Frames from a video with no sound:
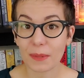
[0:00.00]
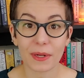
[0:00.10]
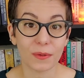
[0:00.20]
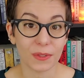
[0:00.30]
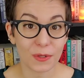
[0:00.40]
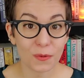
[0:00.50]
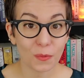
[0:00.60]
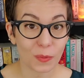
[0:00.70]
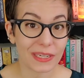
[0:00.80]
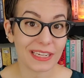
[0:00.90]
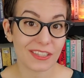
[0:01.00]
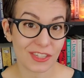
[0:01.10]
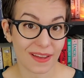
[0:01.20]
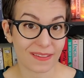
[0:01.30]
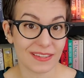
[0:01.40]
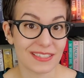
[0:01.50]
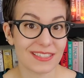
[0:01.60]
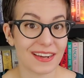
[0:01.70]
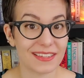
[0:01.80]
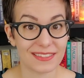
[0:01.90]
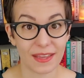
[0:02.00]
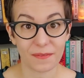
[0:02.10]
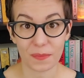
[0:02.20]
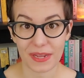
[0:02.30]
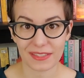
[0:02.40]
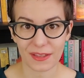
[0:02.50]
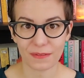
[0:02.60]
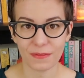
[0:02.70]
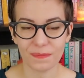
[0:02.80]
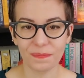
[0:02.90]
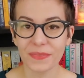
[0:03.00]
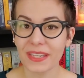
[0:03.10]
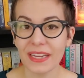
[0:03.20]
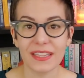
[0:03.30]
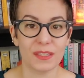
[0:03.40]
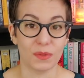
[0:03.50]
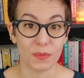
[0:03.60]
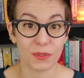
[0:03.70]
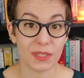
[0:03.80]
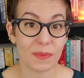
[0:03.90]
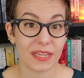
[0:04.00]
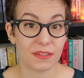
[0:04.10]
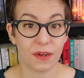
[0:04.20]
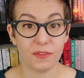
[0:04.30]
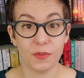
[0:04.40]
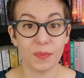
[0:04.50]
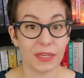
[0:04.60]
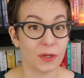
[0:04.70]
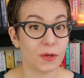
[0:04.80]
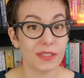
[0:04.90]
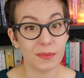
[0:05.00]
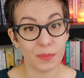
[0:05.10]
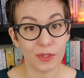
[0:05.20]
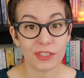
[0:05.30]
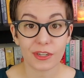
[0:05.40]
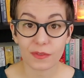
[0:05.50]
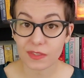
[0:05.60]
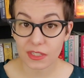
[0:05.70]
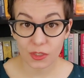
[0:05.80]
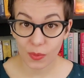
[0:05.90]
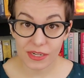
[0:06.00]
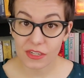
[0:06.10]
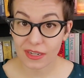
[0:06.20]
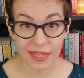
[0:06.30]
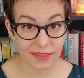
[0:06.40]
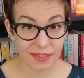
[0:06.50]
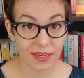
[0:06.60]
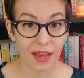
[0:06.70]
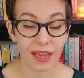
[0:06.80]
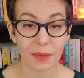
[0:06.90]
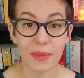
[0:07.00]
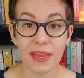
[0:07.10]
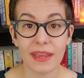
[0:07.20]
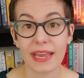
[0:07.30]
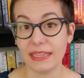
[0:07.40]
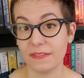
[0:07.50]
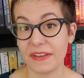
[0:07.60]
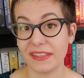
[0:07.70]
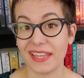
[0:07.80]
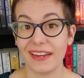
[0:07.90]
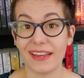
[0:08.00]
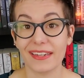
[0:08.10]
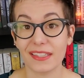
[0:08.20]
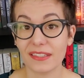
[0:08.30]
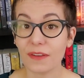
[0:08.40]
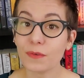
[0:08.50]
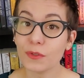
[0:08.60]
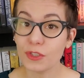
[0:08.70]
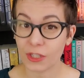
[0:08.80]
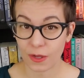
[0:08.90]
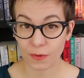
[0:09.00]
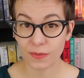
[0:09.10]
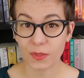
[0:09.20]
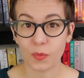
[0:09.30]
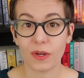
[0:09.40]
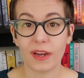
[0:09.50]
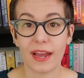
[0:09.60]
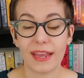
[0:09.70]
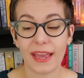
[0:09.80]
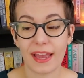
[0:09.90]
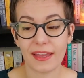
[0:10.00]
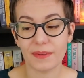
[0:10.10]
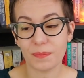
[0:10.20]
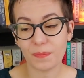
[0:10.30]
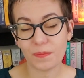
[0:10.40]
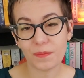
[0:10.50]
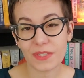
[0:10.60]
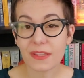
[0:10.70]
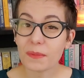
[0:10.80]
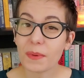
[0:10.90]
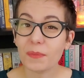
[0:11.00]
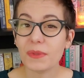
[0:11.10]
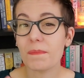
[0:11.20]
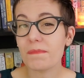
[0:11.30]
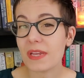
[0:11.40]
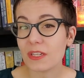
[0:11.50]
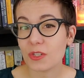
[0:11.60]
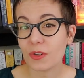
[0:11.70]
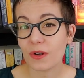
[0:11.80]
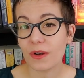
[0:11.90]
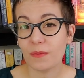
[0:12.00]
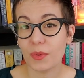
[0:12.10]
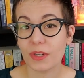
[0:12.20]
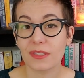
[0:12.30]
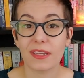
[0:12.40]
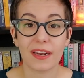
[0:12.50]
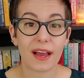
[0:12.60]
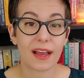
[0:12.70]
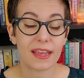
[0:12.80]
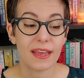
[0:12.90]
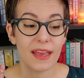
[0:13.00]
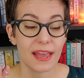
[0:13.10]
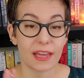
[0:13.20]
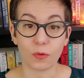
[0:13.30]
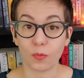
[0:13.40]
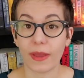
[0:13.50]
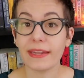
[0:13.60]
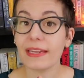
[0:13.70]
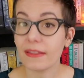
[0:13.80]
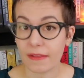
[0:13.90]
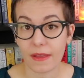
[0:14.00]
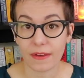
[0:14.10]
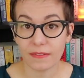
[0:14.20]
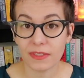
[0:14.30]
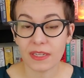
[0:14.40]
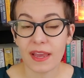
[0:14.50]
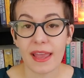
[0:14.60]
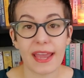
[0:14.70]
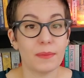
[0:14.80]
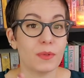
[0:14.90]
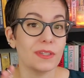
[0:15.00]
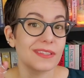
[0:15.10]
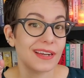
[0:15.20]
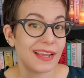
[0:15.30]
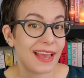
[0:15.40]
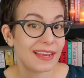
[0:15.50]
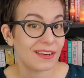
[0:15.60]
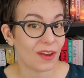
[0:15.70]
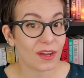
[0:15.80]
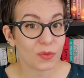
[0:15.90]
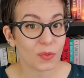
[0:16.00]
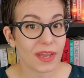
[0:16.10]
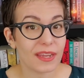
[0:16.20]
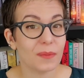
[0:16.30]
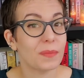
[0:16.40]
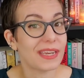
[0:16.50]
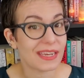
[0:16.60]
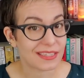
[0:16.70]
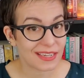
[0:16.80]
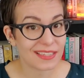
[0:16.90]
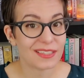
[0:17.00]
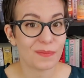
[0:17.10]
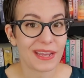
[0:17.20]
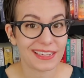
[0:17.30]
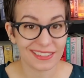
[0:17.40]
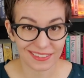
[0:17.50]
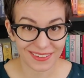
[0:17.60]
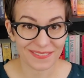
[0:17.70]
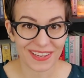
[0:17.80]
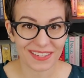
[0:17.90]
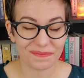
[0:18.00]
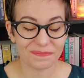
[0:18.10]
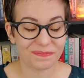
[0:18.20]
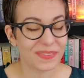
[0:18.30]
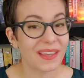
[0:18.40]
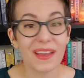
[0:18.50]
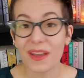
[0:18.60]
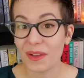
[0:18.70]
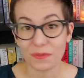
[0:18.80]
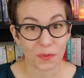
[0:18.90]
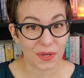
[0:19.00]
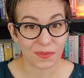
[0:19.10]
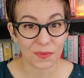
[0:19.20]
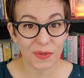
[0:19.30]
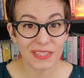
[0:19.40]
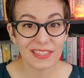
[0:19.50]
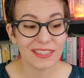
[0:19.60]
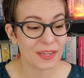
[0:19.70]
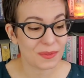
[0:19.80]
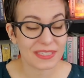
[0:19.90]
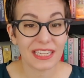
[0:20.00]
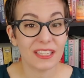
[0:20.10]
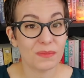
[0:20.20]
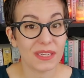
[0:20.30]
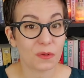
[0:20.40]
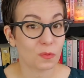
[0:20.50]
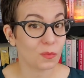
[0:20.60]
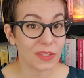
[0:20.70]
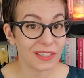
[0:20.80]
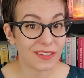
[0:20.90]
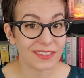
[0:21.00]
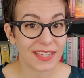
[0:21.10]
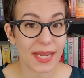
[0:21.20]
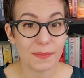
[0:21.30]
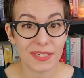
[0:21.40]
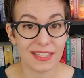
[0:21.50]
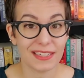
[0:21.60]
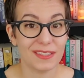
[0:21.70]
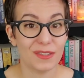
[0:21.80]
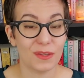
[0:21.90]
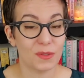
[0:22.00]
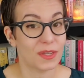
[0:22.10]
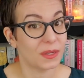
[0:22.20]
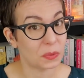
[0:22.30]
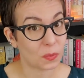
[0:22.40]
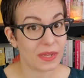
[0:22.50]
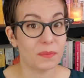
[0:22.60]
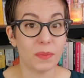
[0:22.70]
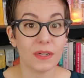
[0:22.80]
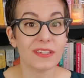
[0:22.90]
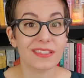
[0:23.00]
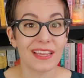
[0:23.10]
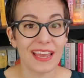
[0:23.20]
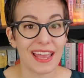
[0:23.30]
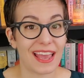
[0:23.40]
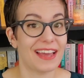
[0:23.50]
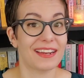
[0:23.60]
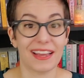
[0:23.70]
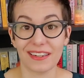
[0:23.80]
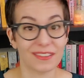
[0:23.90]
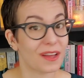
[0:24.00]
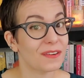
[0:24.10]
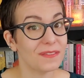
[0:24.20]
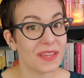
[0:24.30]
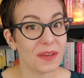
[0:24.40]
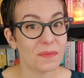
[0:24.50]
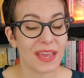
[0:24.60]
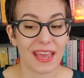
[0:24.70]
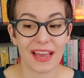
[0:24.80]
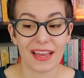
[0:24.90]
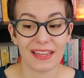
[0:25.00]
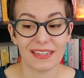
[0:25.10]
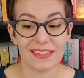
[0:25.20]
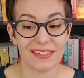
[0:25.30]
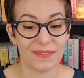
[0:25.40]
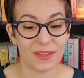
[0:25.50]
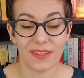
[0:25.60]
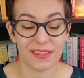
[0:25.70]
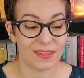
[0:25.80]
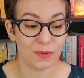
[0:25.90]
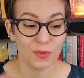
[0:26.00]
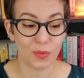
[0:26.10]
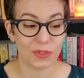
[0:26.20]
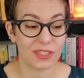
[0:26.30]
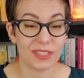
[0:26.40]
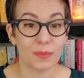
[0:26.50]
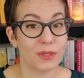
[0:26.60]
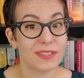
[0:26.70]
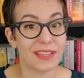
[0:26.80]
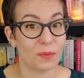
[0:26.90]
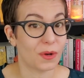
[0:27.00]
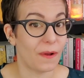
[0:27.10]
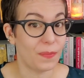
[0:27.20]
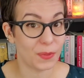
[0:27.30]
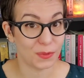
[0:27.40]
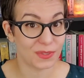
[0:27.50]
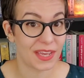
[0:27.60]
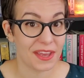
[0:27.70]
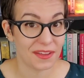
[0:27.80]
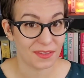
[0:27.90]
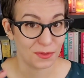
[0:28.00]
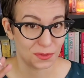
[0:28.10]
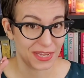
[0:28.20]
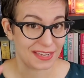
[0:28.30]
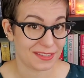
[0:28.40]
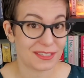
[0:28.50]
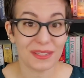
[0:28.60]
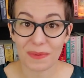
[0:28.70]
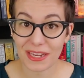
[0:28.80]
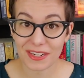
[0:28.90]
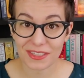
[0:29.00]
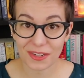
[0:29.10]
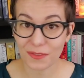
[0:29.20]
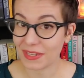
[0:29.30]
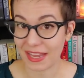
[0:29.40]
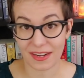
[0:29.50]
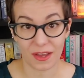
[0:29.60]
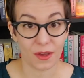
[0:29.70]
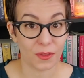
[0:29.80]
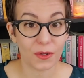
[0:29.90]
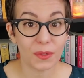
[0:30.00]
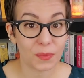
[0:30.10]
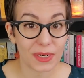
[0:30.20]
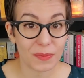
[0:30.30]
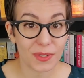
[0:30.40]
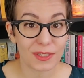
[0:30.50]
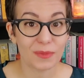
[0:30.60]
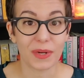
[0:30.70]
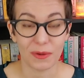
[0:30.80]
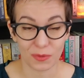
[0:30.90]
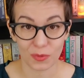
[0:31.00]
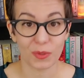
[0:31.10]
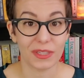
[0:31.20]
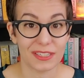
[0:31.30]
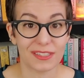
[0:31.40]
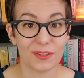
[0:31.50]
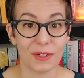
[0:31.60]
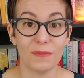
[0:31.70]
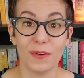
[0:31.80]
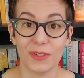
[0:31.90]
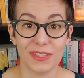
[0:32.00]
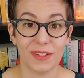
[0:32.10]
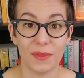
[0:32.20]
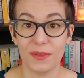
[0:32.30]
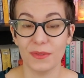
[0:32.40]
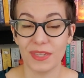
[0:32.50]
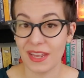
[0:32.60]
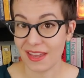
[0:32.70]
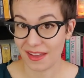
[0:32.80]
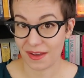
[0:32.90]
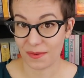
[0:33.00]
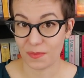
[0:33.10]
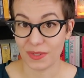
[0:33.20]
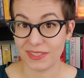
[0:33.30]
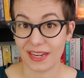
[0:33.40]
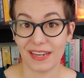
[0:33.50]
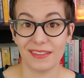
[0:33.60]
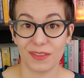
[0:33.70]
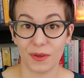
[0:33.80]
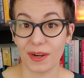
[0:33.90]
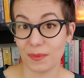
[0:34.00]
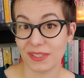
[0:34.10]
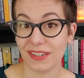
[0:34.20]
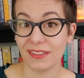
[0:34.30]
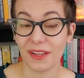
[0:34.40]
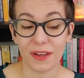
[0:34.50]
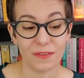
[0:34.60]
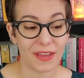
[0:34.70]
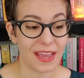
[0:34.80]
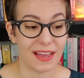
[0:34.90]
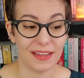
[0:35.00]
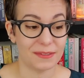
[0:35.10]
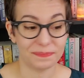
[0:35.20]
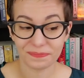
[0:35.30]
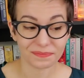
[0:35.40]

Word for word: about a new reading challenge that I'd set for myself. This was mostly based off of my current bookshelf situation at the time and the fact that I had several shelves where I had set them up the mixture of books that I had read and loved and books that I had not read but anticipated loving. For whatever reason, it was taking me a really long time to get to those unread books, and I had a lot of them, and th those were just the books that were on those, those anticipated shelves. I had other unread books, but I was really just trying to focus on those um, ones that I thought I was gonna love, and